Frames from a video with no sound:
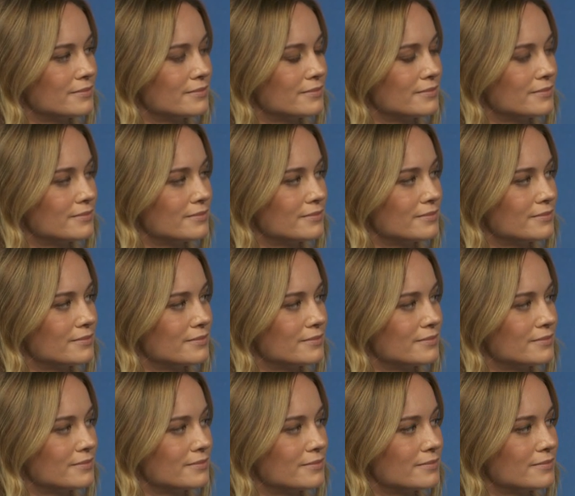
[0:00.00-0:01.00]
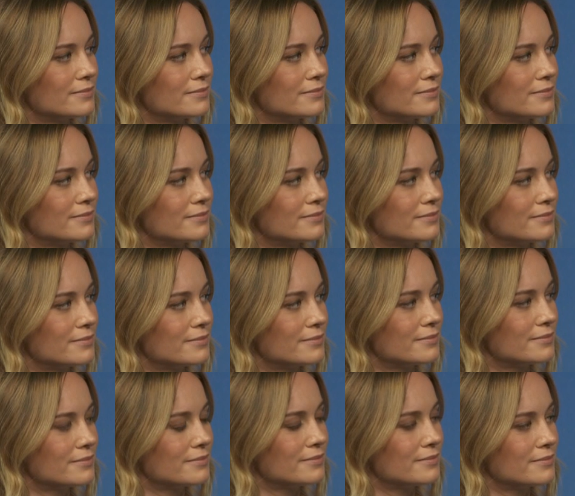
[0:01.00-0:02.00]

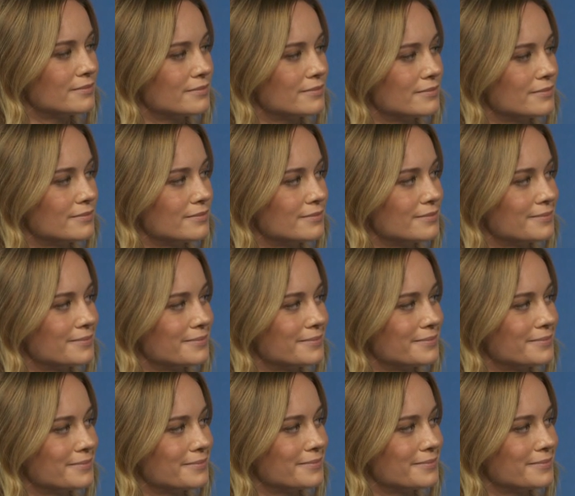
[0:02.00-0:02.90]
[no speech]